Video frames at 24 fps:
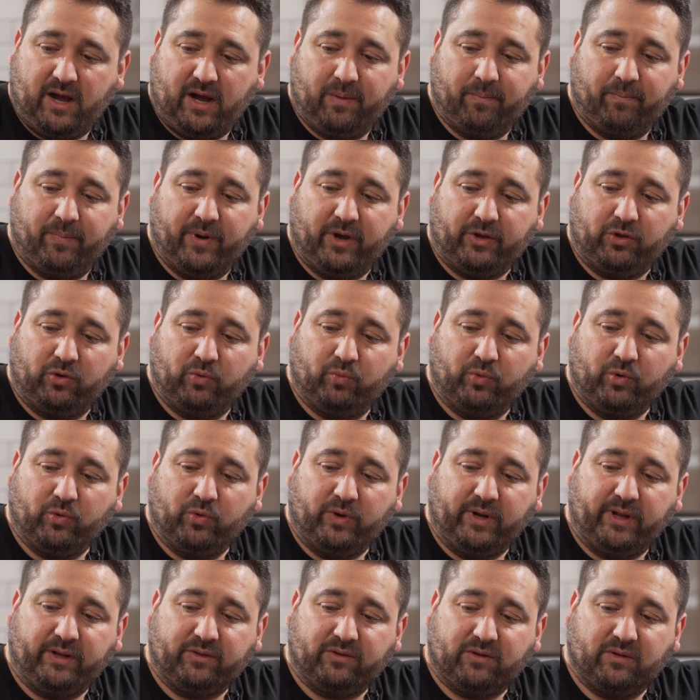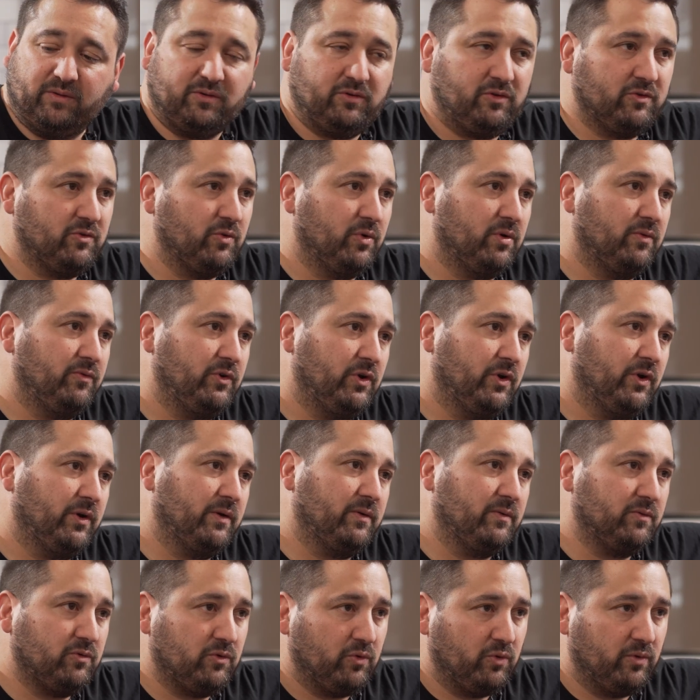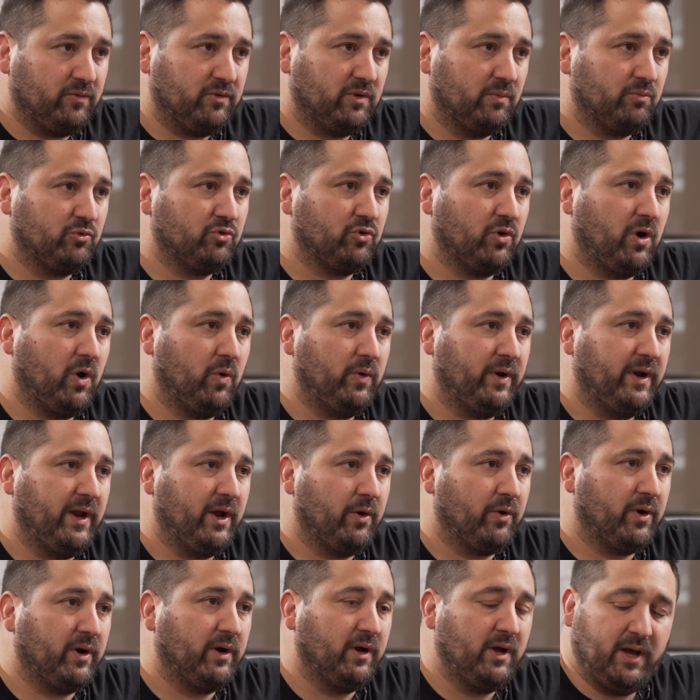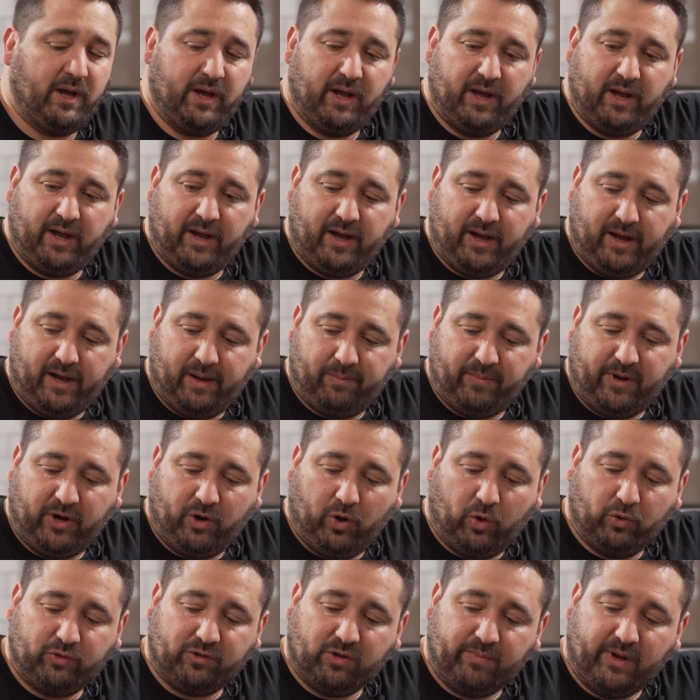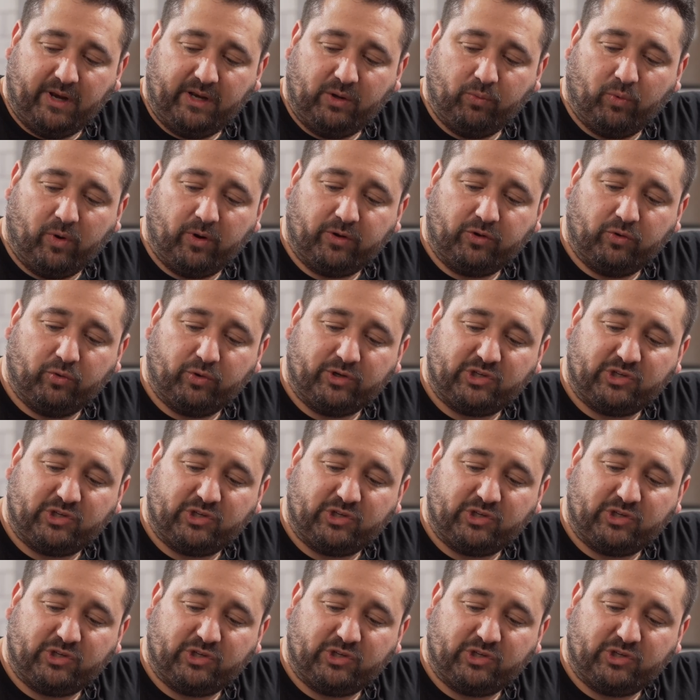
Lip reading: but you will need to sort of, you know, do some trial and error. And ultimately what you're